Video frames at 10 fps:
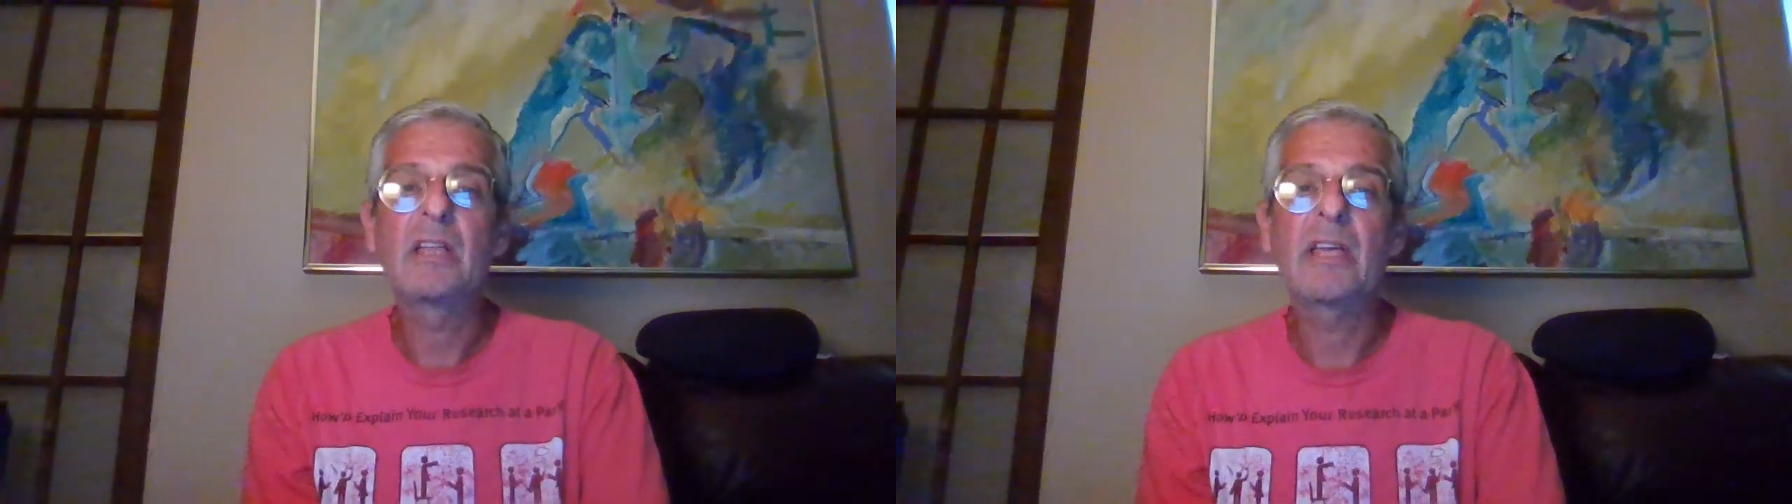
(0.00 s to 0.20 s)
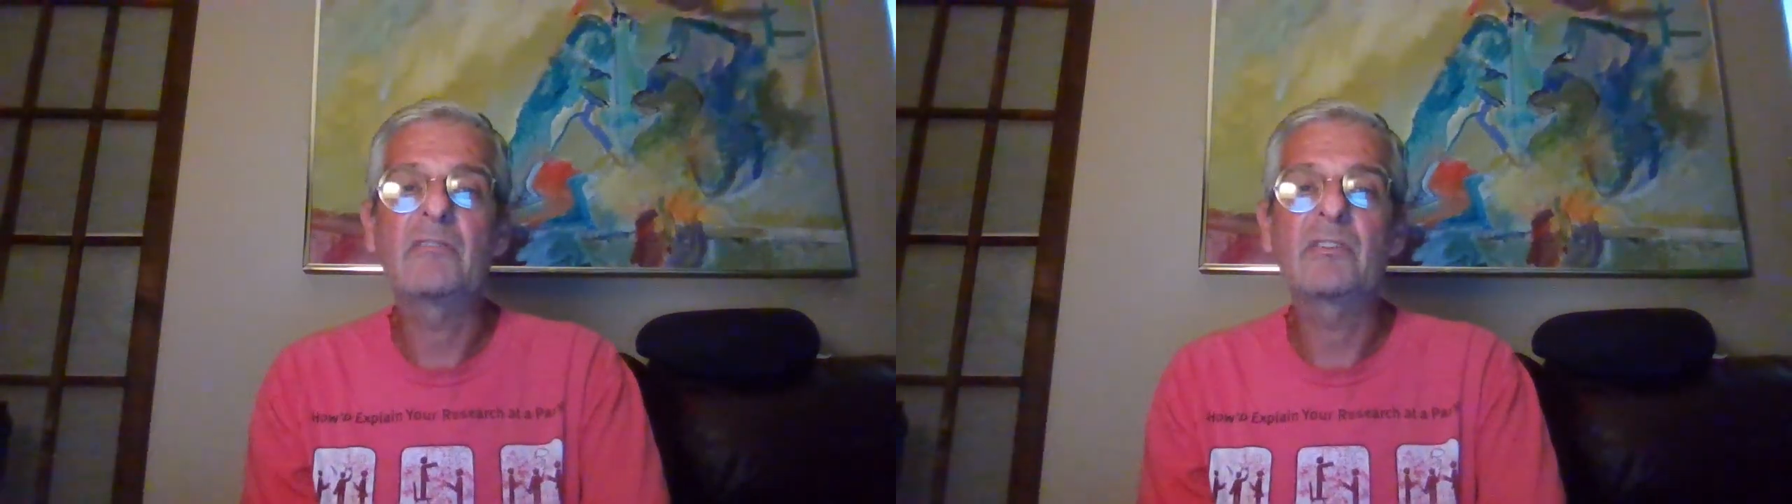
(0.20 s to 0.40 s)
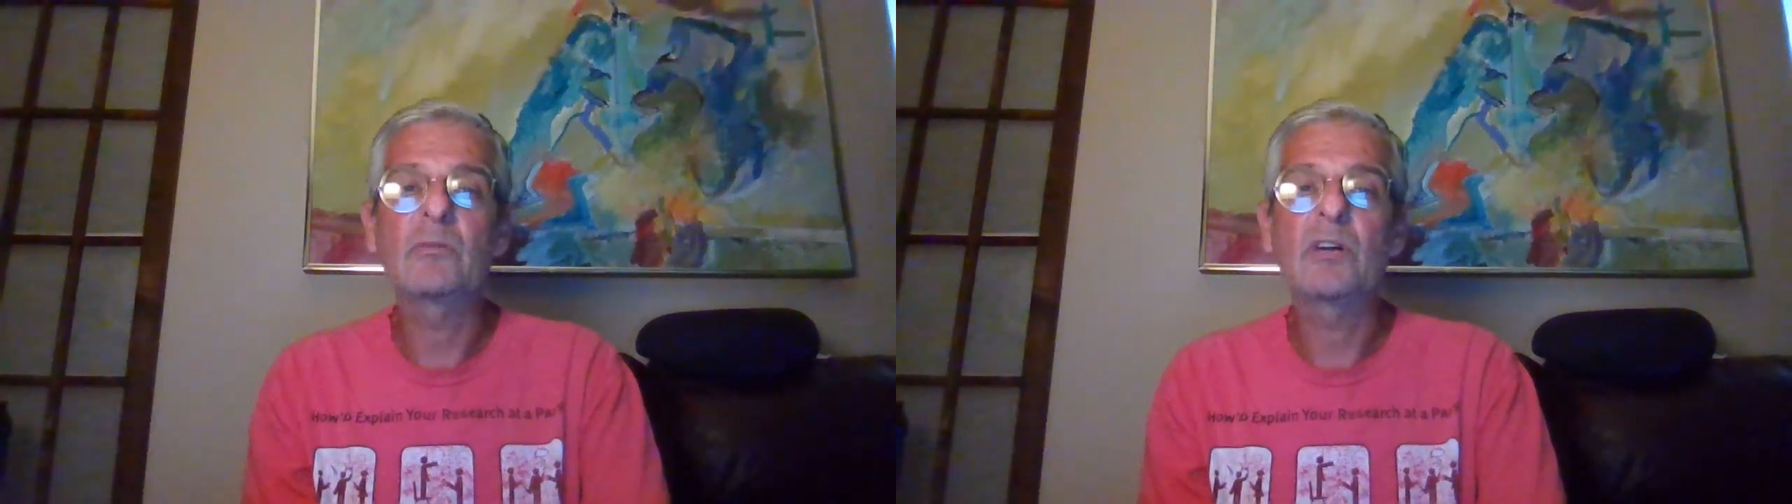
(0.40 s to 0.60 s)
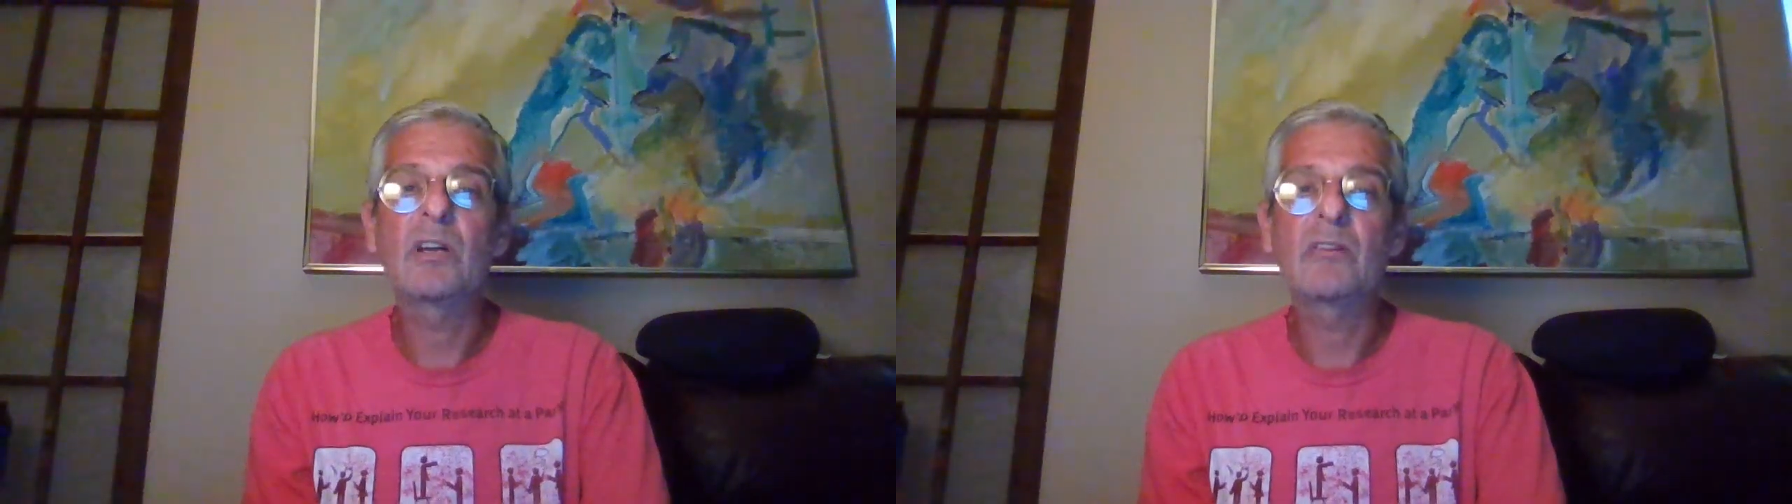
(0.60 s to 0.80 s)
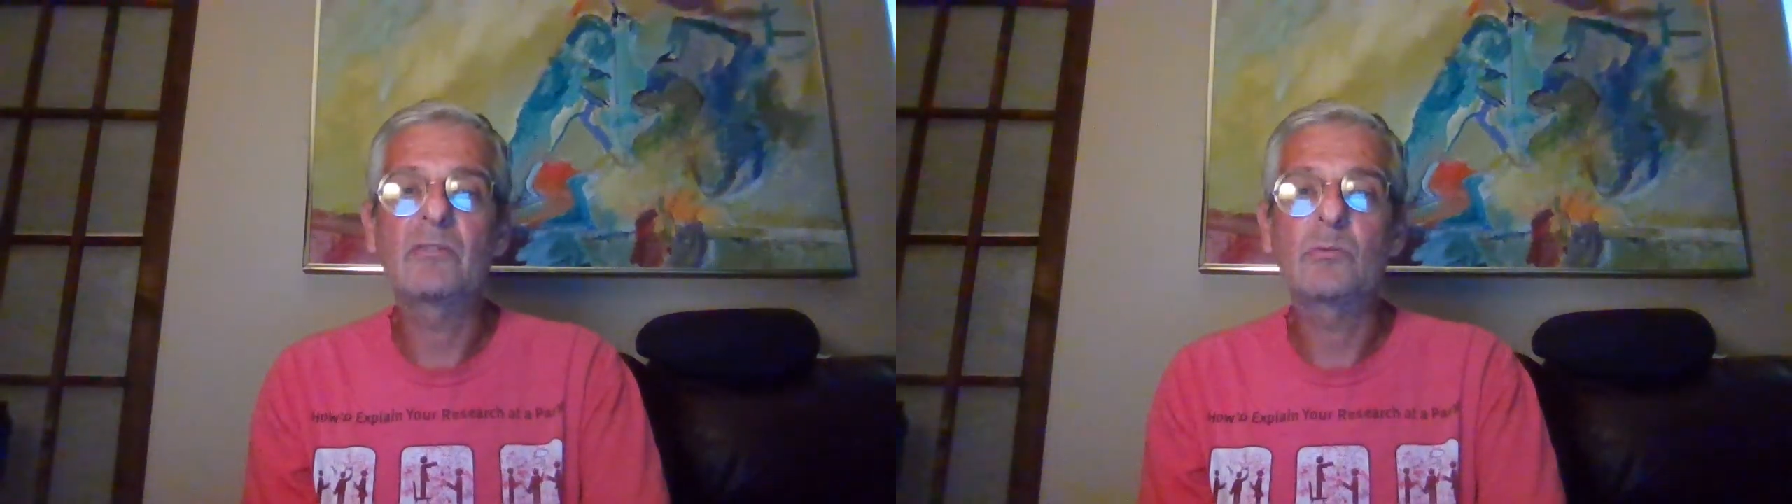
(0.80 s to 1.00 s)

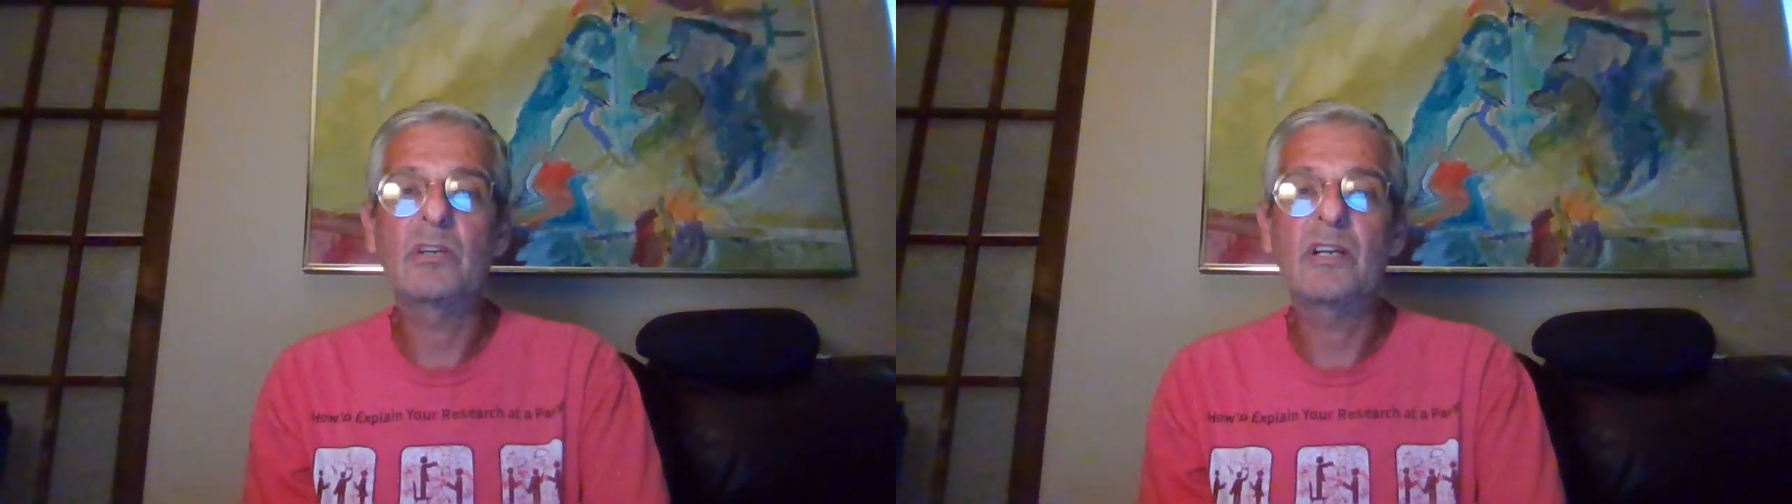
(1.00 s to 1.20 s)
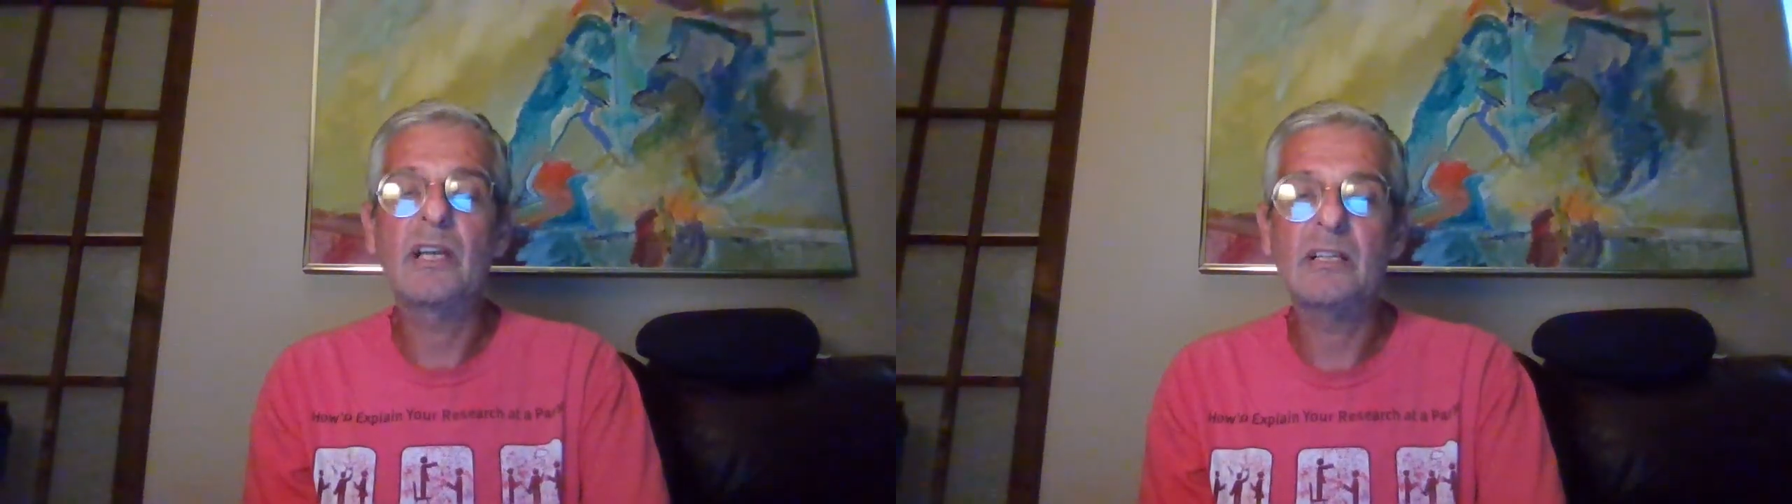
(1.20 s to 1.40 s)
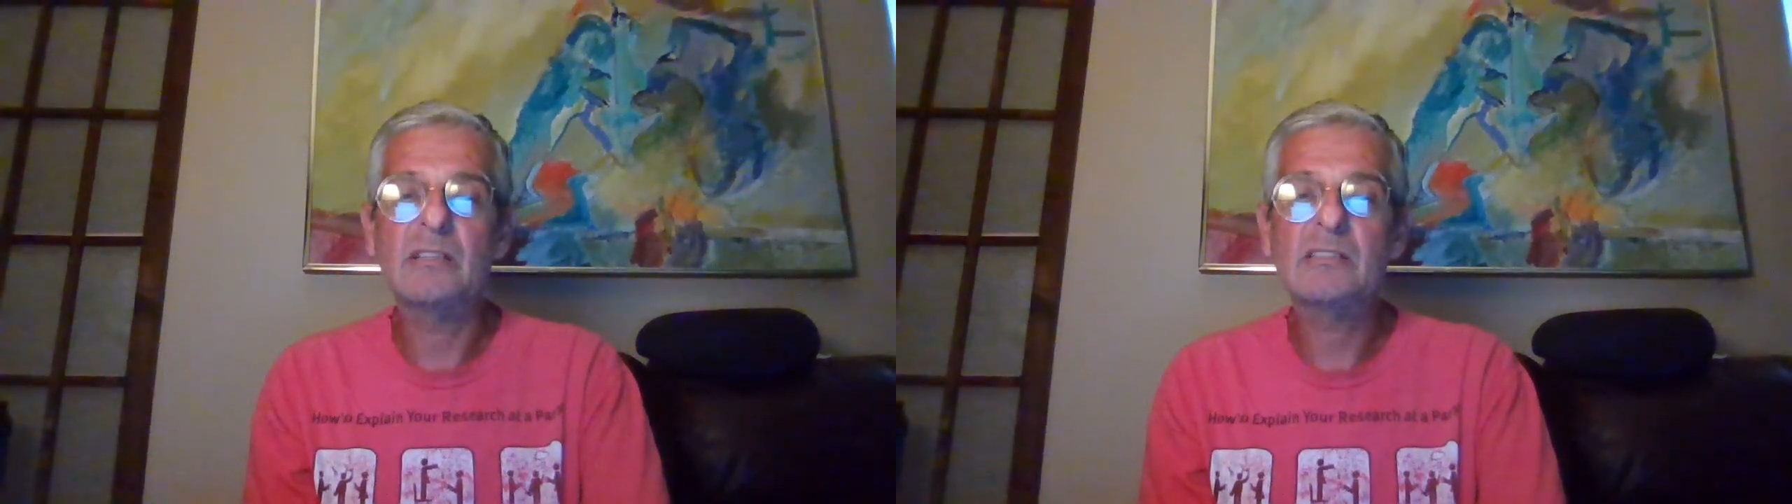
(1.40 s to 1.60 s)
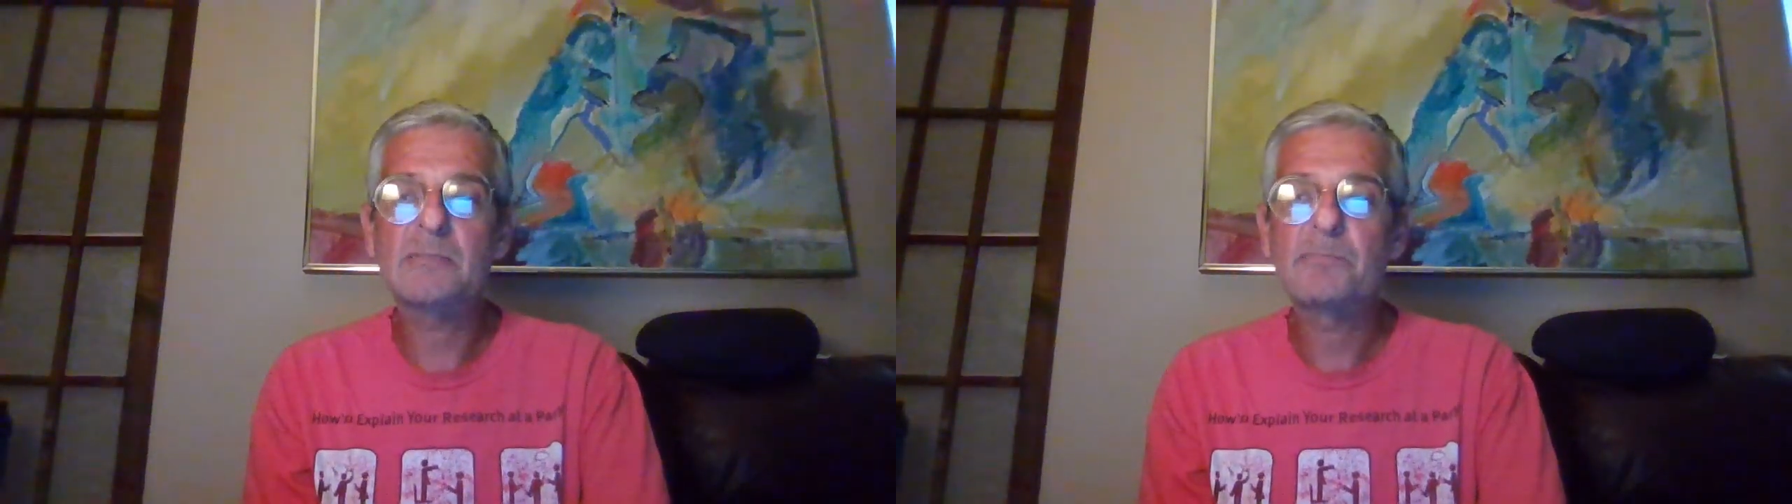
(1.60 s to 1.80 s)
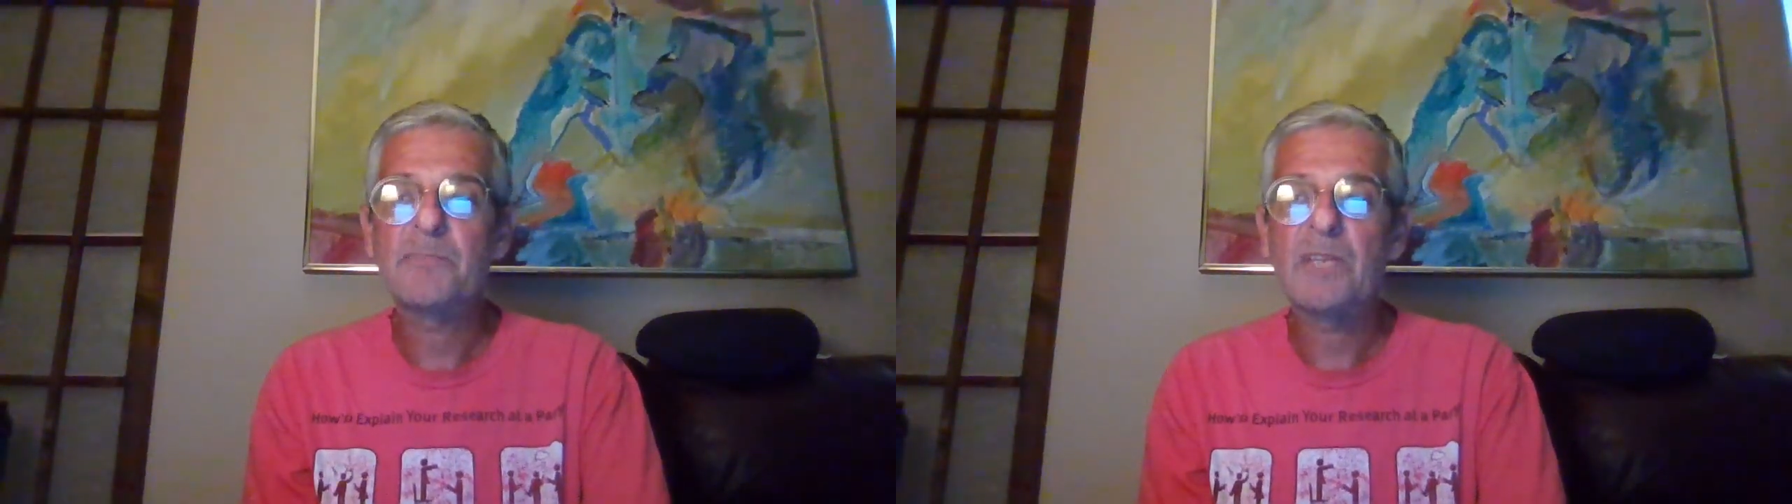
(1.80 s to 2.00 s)
everywhere else.